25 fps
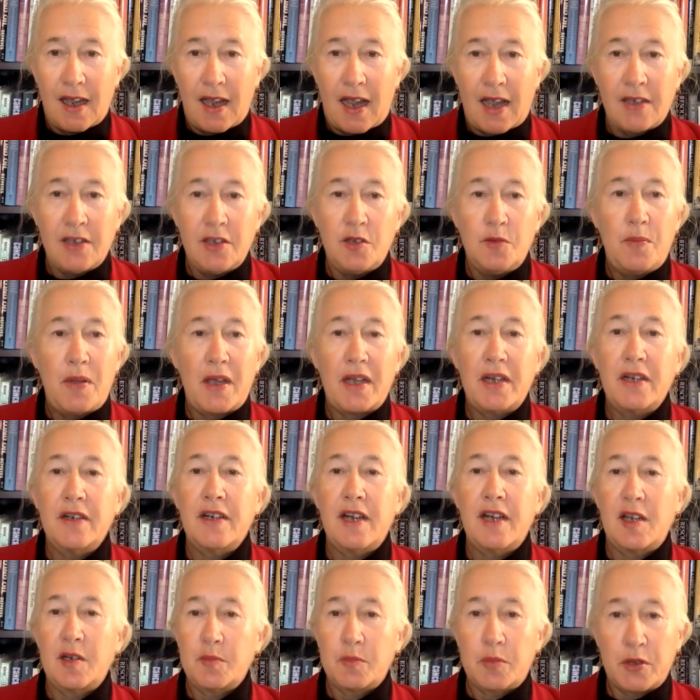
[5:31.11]
And you'd better
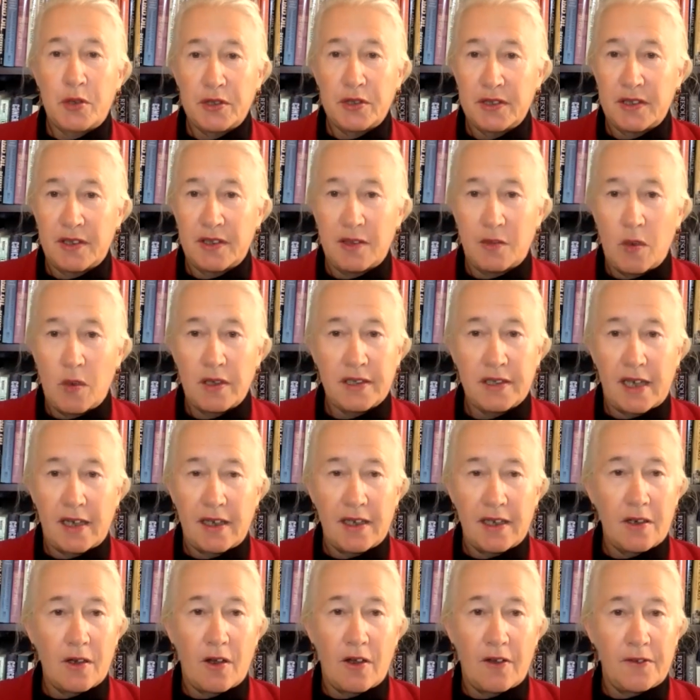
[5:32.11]
not put the one
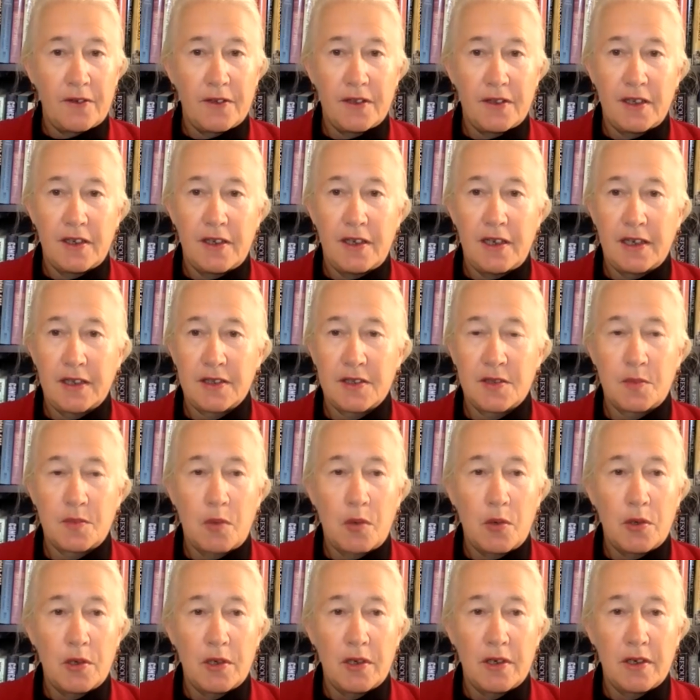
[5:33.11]
getting off at the next
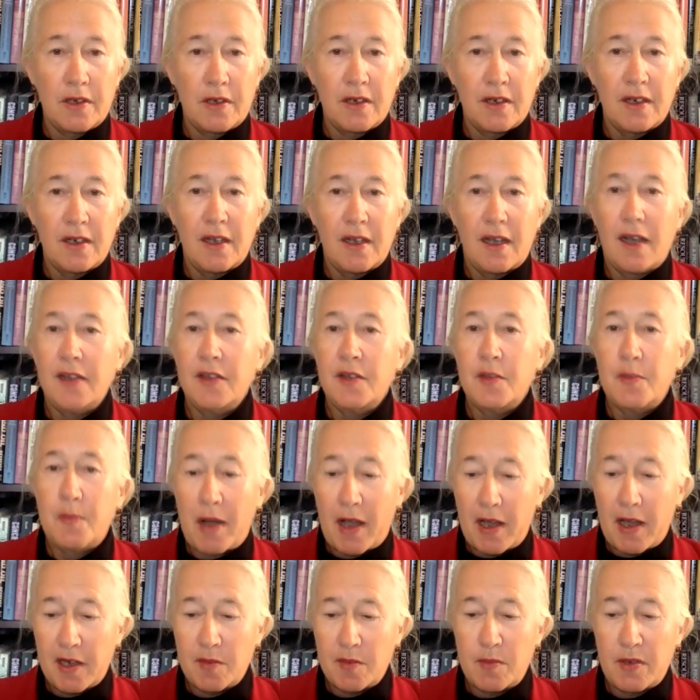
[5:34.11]
port on the
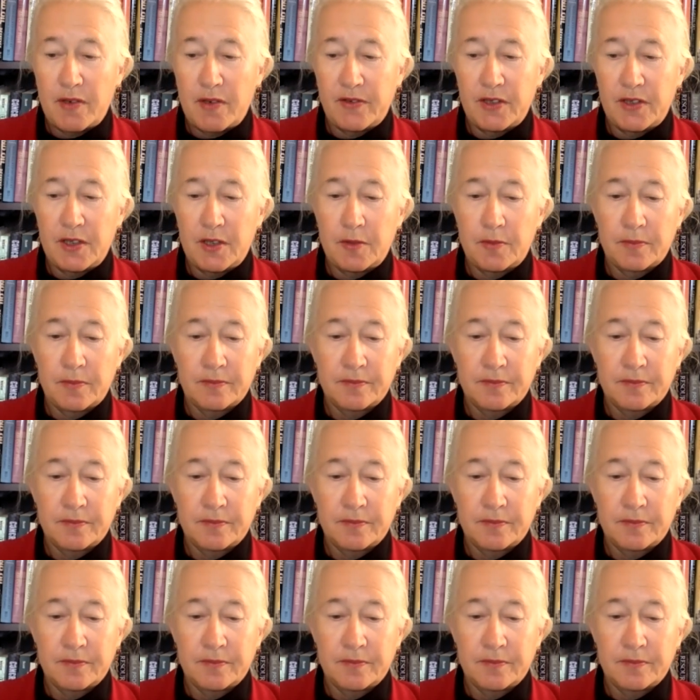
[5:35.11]
bottom of it.